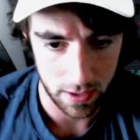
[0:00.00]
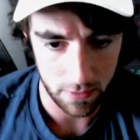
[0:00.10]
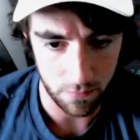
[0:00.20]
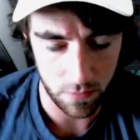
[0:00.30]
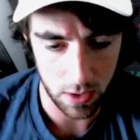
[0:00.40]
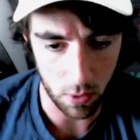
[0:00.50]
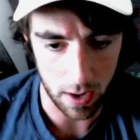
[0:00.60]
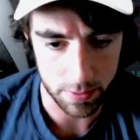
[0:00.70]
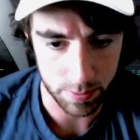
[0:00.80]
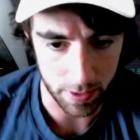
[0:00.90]

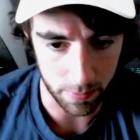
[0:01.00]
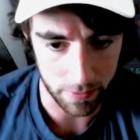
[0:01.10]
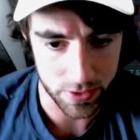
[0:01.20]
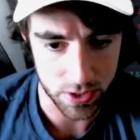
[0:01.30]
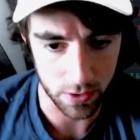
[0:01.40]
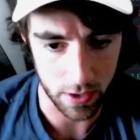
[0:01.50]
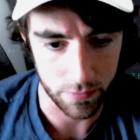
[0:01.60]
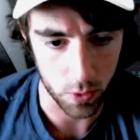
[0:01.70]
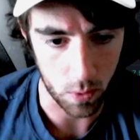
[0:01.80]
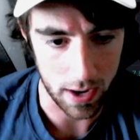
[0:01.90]
VWAP's been above the zero line
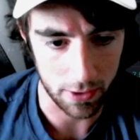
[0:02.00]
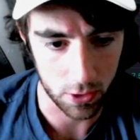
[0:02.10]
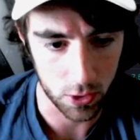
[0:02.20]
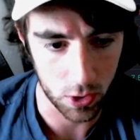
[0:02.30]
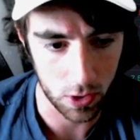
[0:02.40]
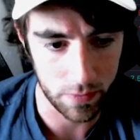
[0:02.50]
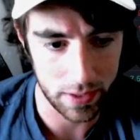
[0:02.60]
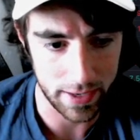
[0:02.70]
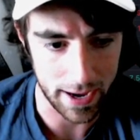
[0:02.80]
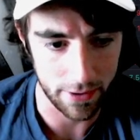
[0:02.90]
for a while,
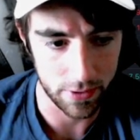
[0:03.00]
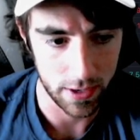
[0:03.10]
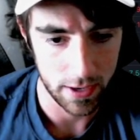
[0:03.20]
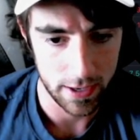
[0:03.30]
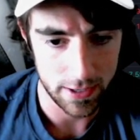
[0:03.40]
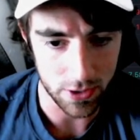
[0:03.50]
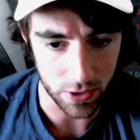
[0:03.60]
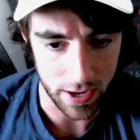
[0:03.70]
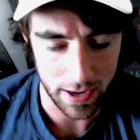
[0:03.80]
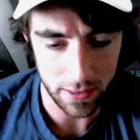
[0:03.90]
curving down.
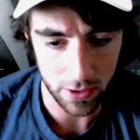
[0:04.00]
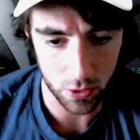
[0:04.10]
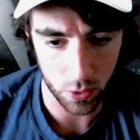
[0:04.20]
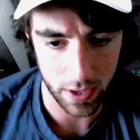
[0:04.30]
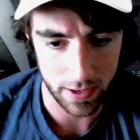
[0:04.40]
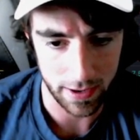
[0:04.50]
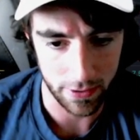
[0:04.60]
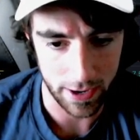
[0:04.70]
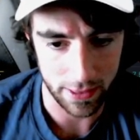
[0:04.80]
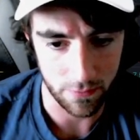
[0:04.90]
You're in the green
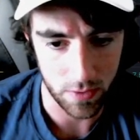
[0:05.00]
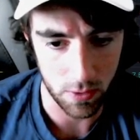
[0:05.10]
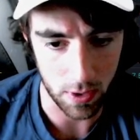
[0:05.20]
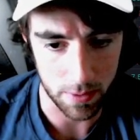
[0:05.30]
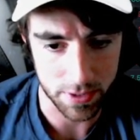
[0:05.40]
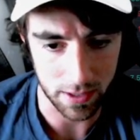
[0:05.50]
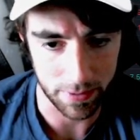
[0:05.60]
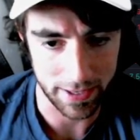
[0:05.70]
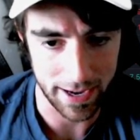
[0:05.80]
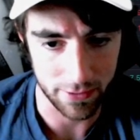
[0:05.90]
here, and the VWAP's
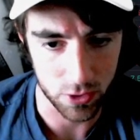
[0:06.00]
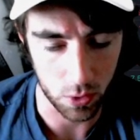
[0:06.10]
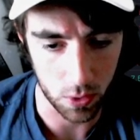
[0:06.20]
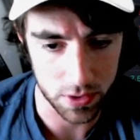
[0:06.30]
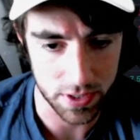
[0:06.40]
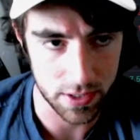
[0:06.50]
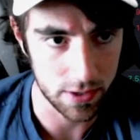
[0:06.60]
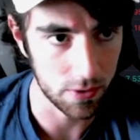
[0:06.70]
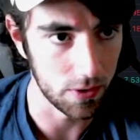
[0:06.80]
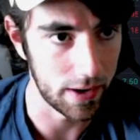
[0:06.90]
coming down towards the
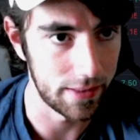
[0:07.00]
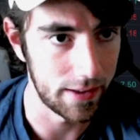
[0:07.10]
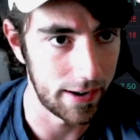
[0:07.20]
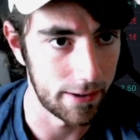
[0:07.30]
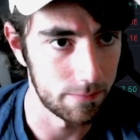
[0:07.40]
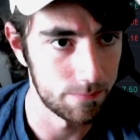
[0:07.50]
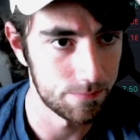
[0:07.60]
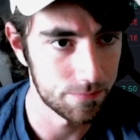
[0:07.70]
zero line there.